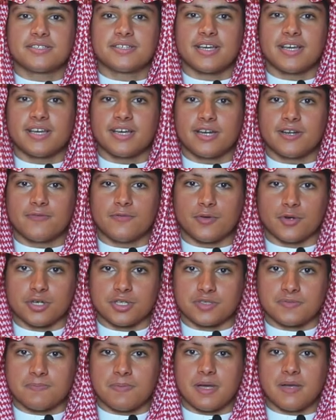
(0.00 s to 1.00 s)
say enough
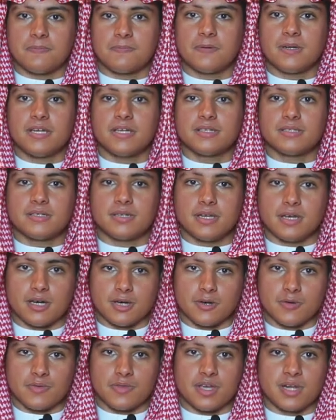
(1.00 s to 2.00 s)
words, but please
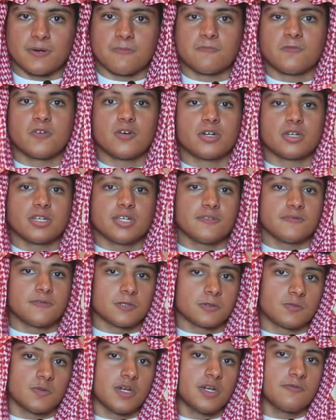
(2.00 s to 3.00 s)
know that I'm
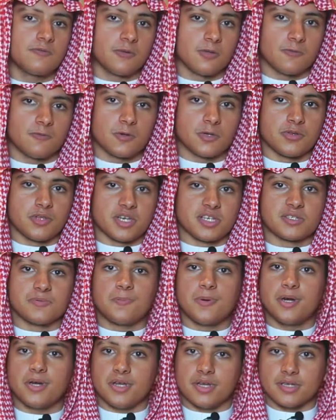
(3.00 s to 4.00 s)
forever grateful for the
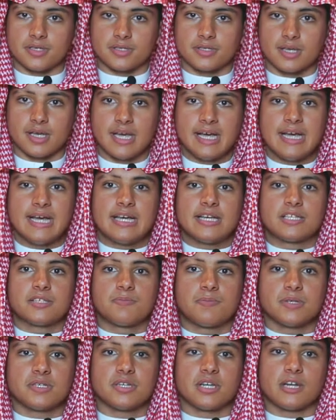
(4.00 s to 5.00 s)
experience,
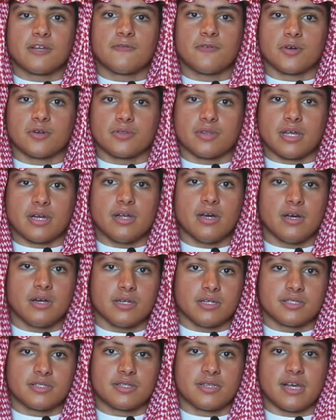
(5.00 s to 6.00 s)
especially for the
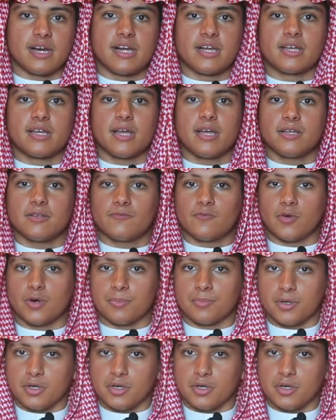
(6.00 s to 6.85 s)
knowledge that I gained from